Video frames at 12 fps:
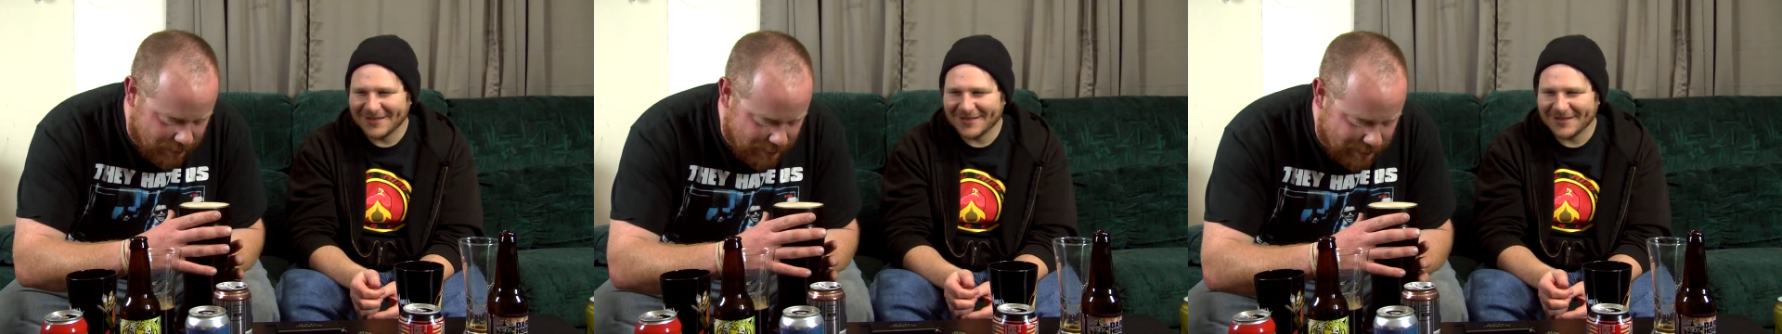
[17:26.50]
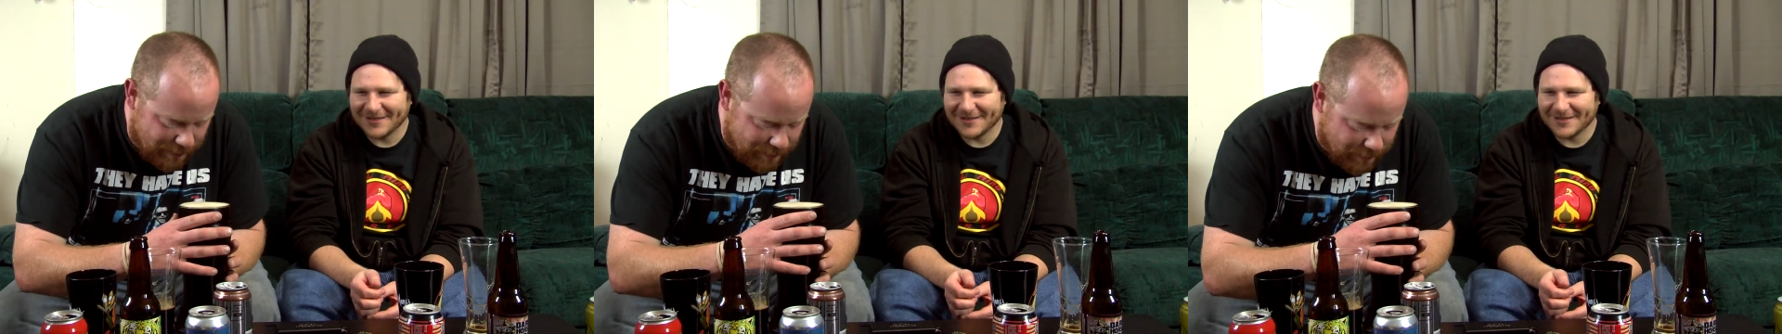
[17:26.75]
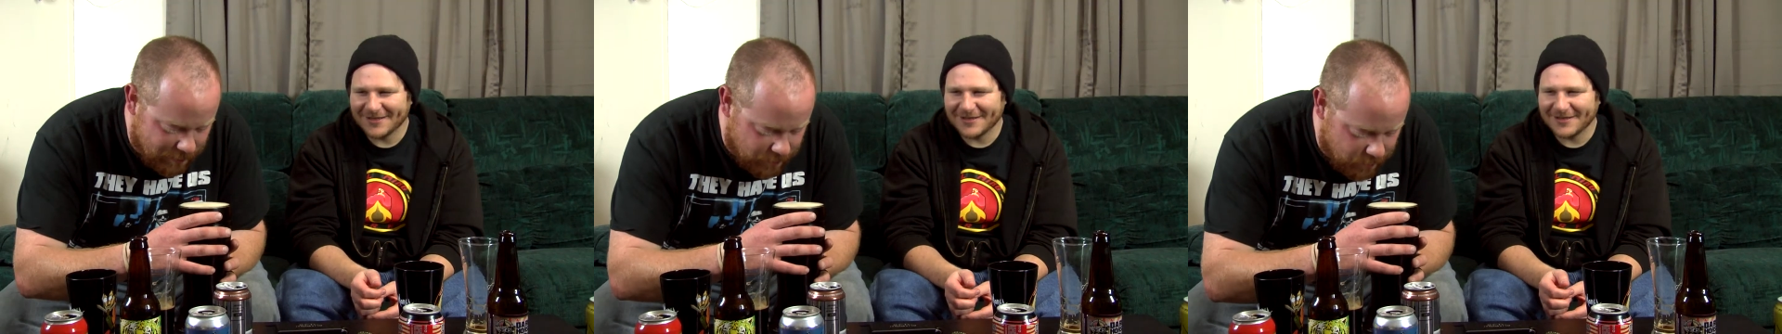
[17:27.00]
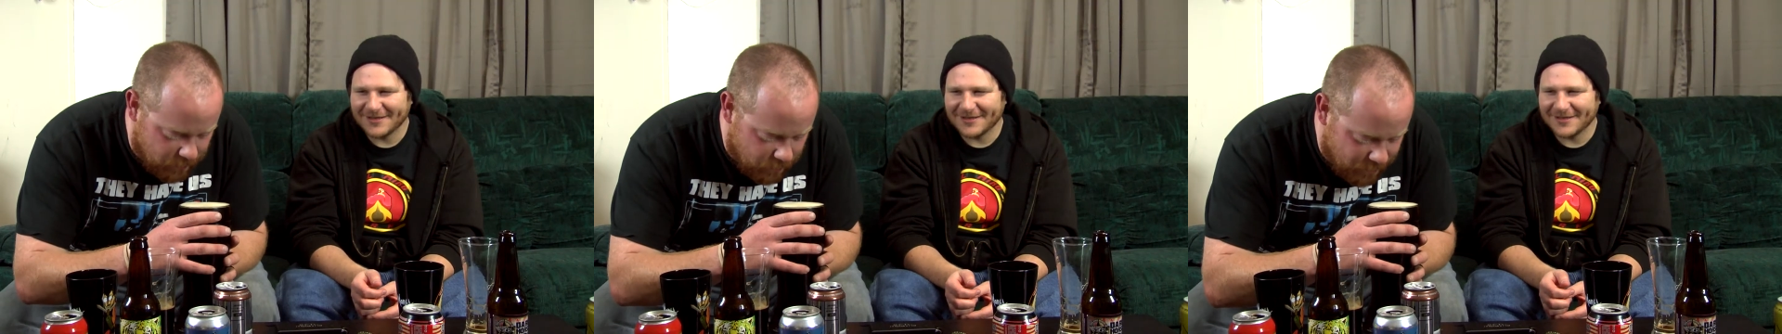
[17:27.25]

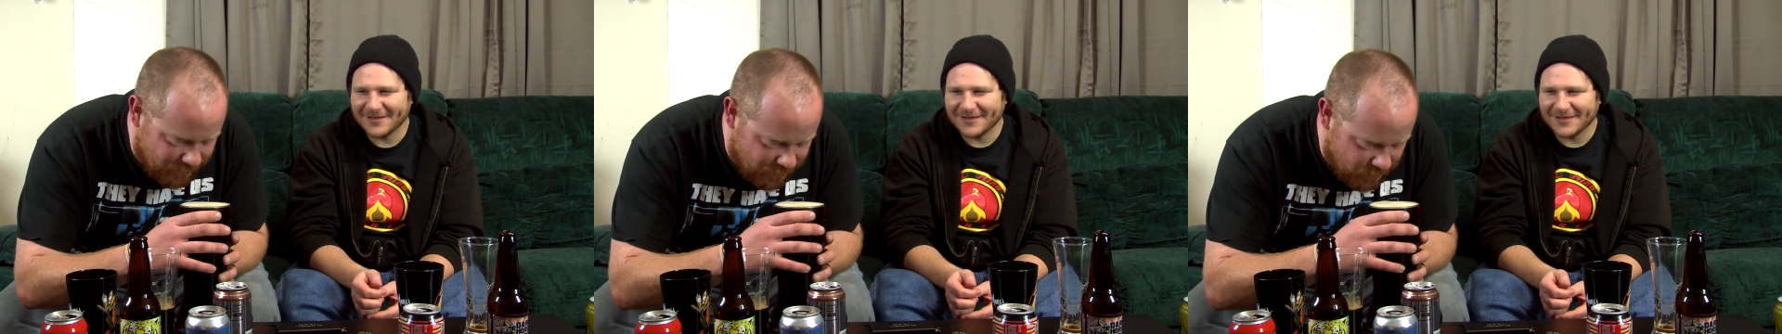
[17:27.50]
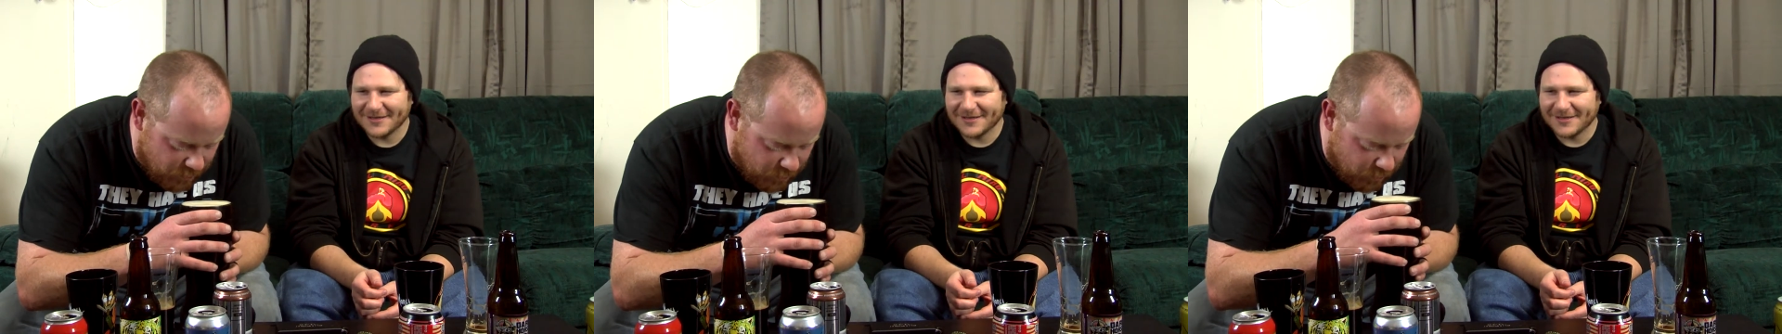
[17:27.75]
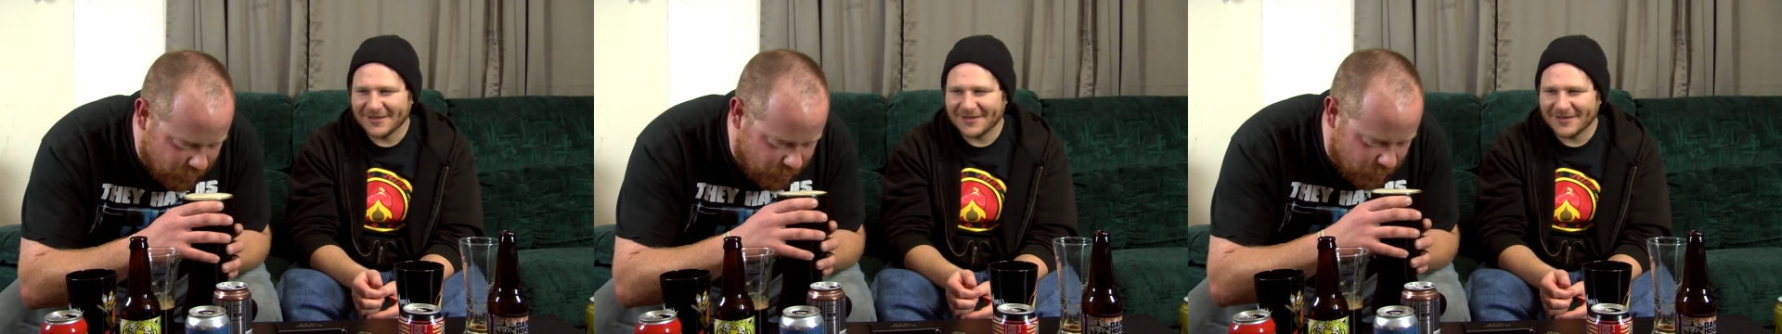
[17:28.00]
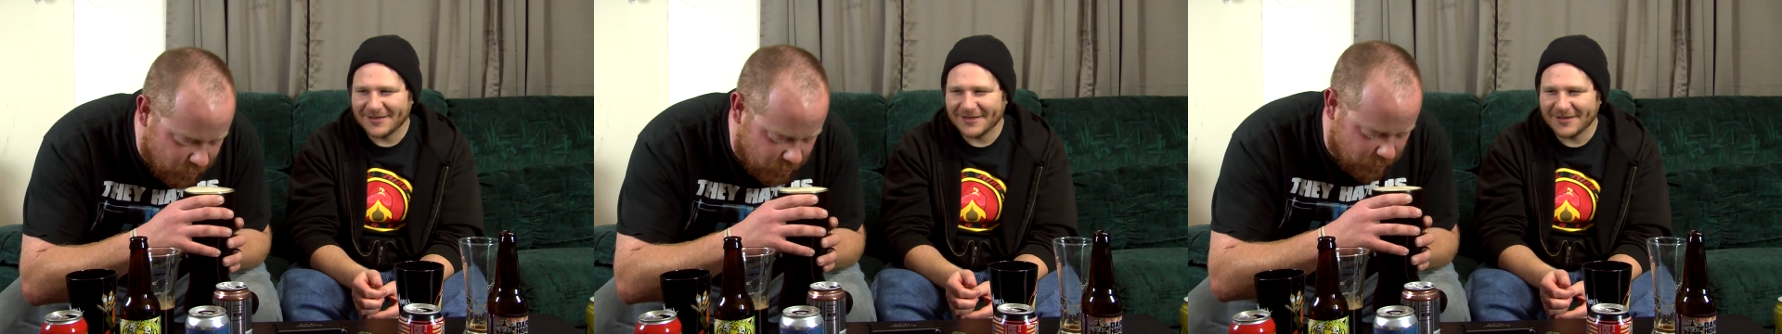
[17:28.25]

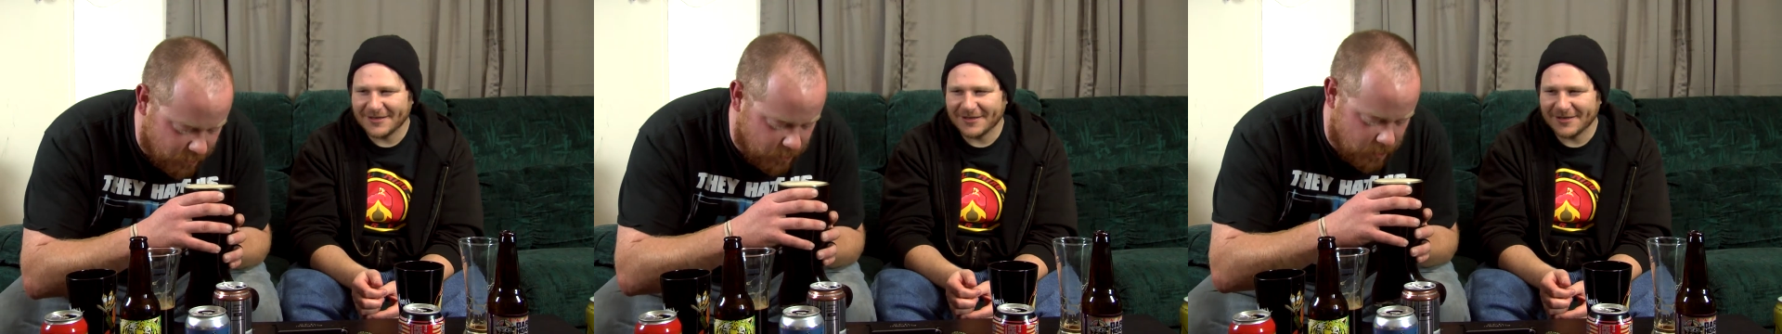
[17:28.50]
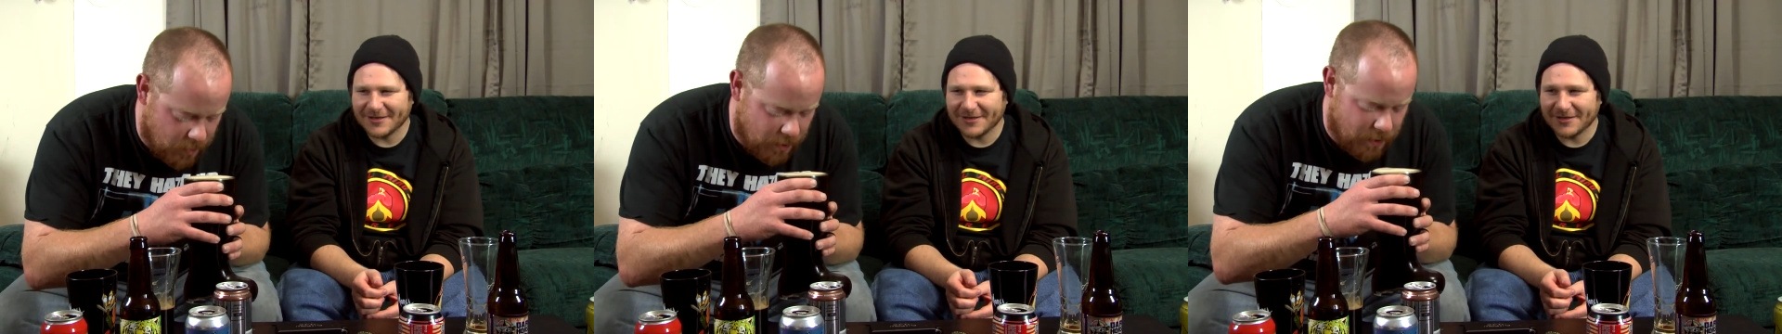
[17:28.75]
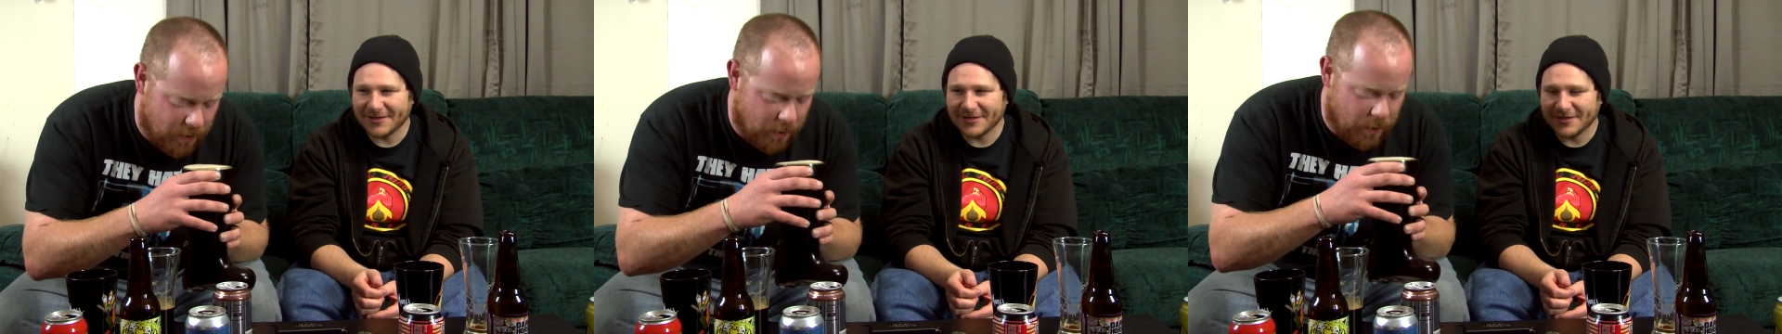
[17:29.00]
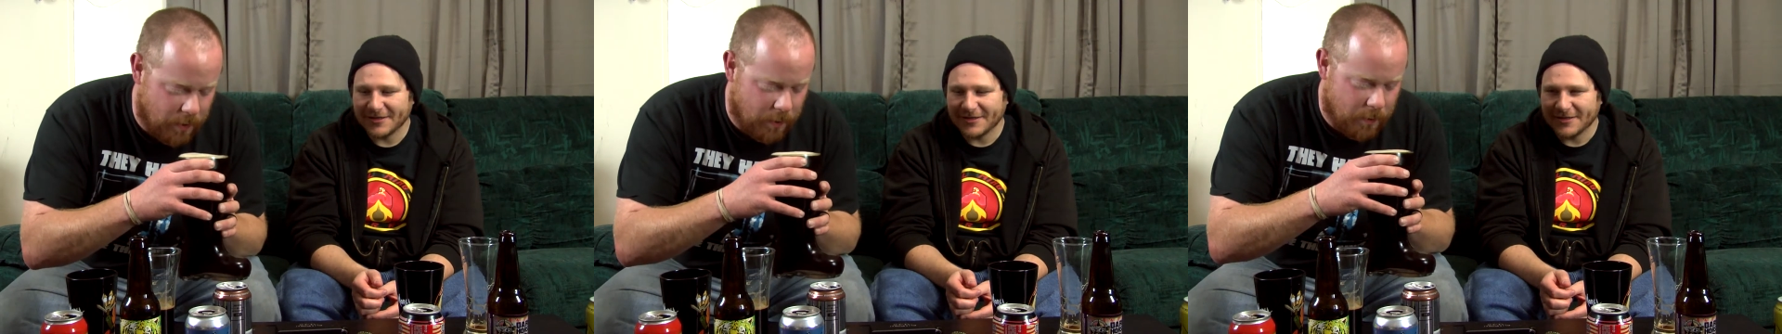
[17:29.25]

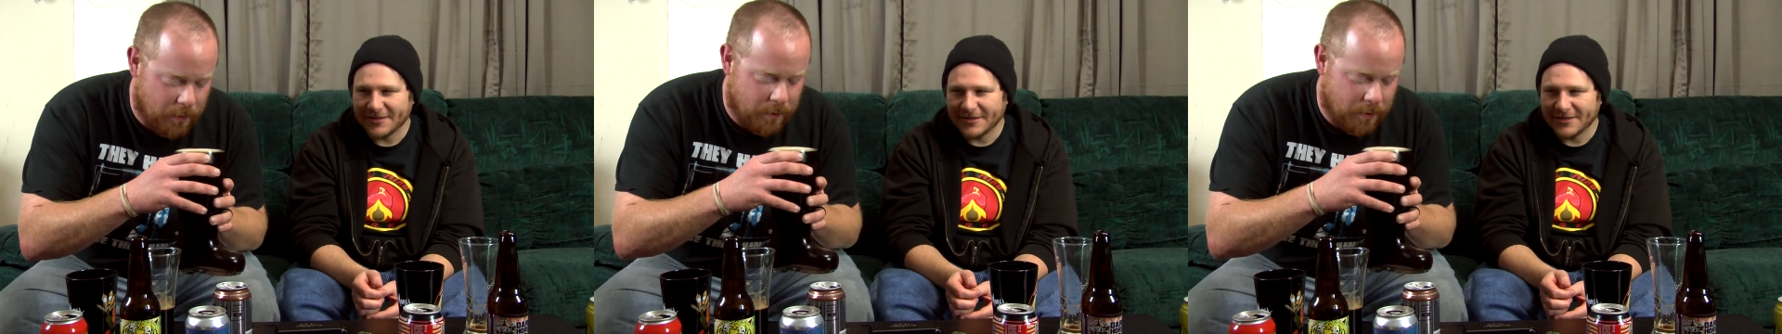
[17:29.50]
(no one is talking)